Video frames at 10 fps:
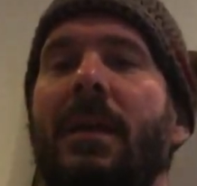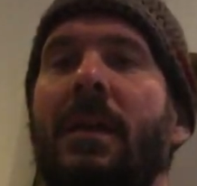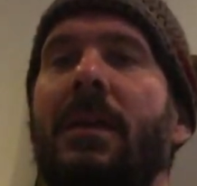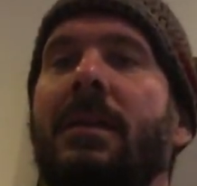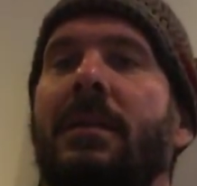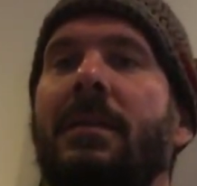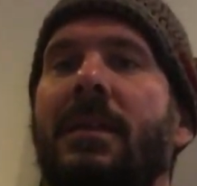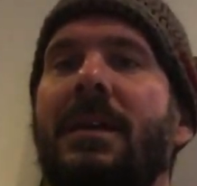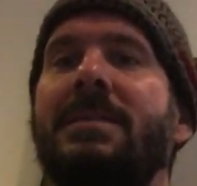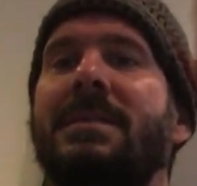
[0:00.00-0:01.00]
in
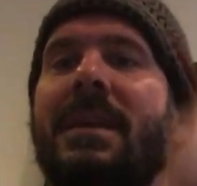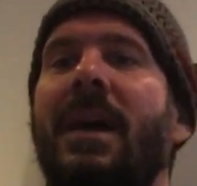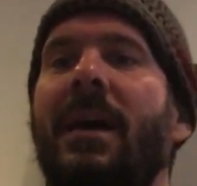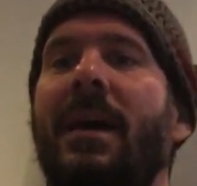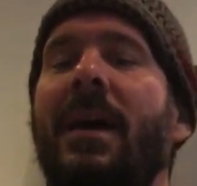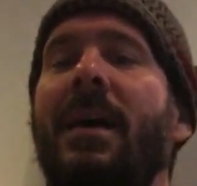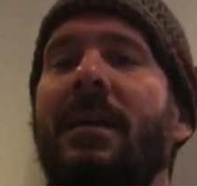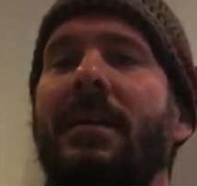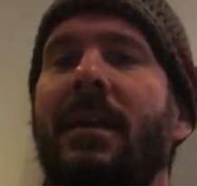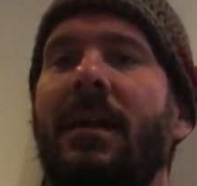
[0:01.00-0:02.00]
the sky
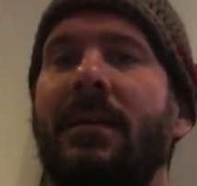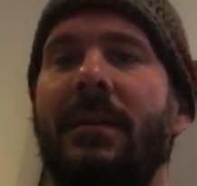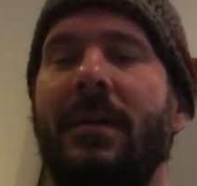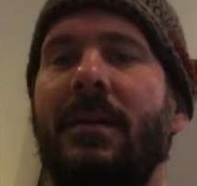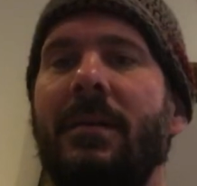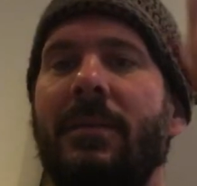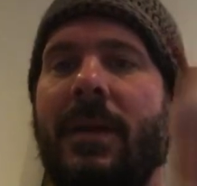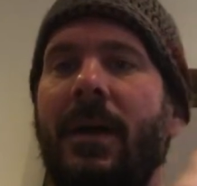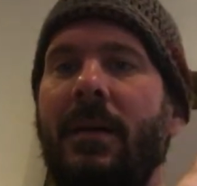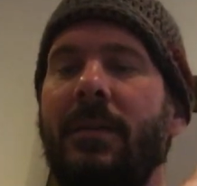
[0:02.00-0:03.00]
and on the
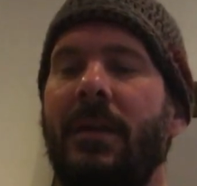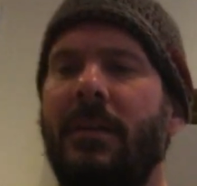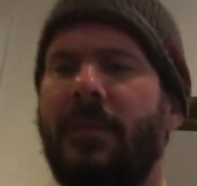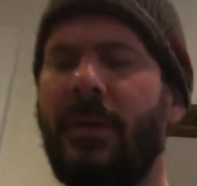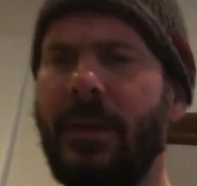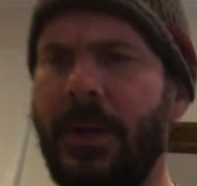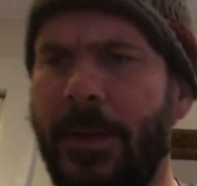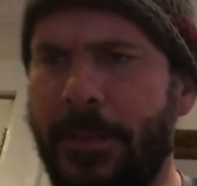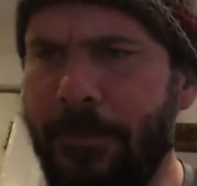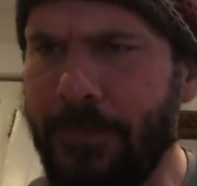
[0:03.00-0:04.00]
ground. Very
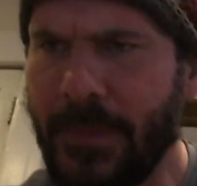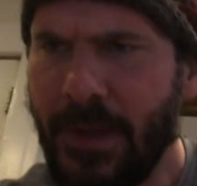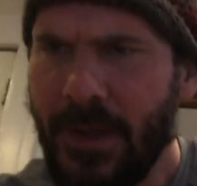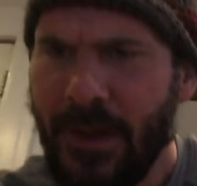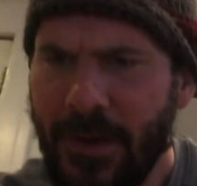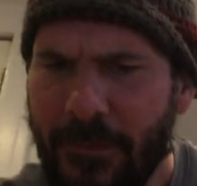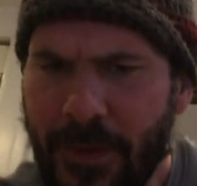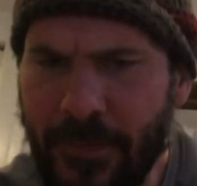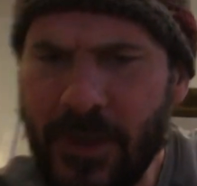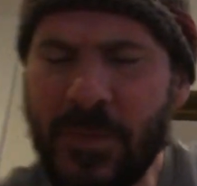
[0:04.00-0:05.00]
good. For the
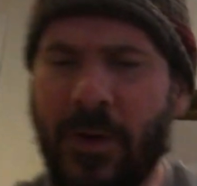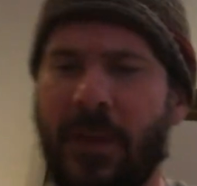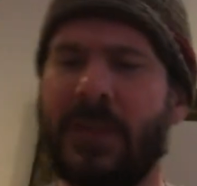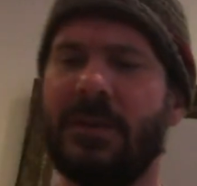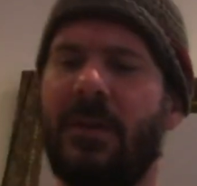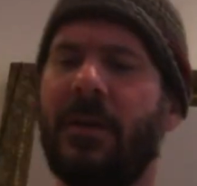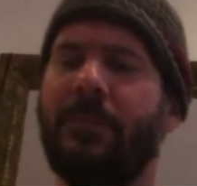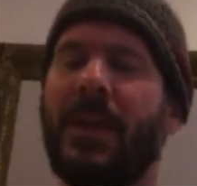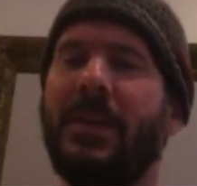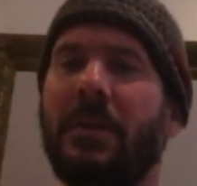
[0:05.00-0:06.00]
first part of the song,
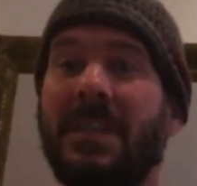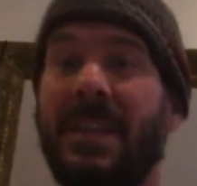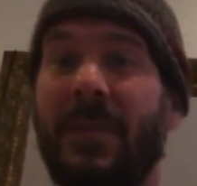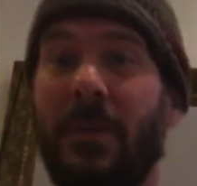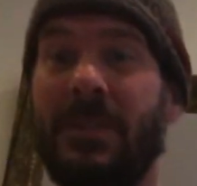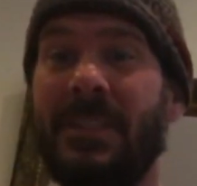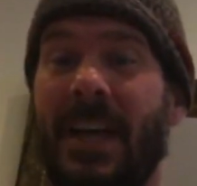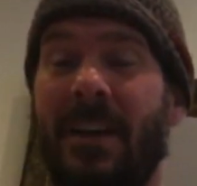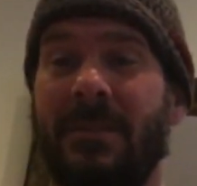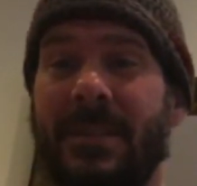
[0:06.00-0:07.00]
I noticed that those
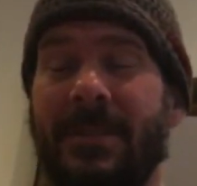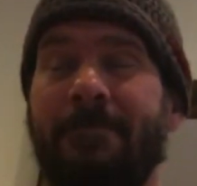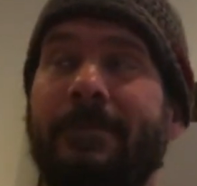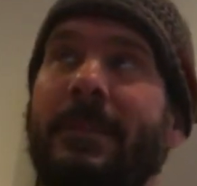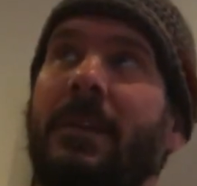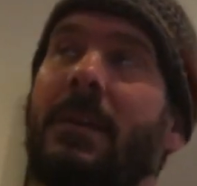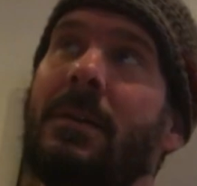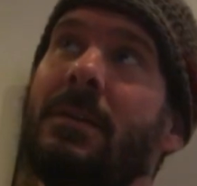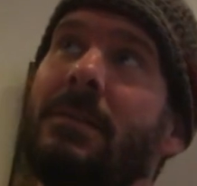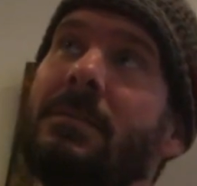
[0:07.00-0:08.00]
sounds,
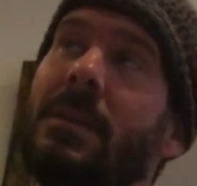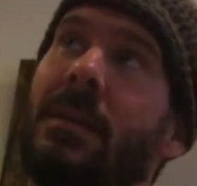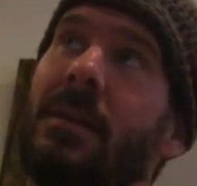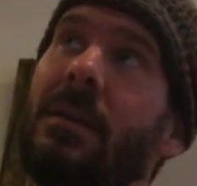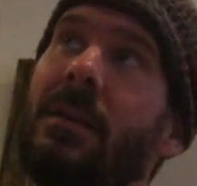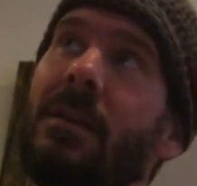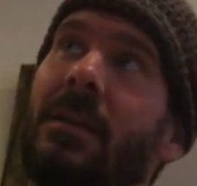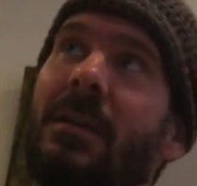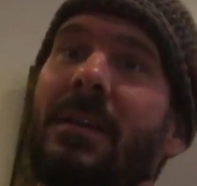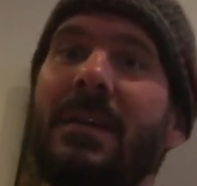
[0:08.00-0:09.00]

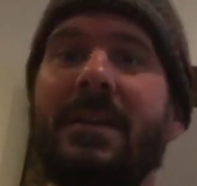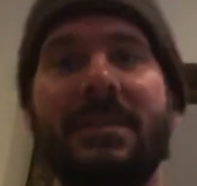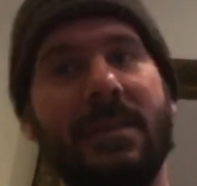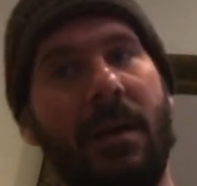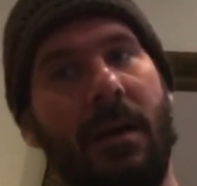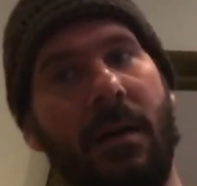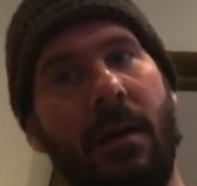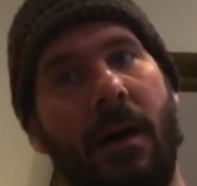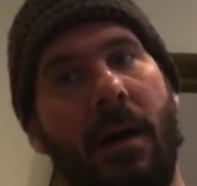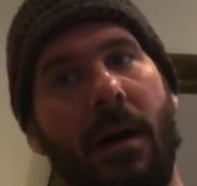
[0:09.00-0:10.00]

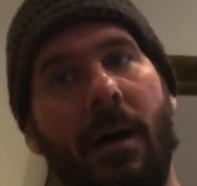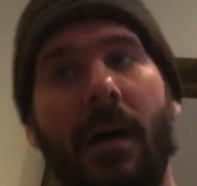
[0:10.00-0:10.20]
seesaw,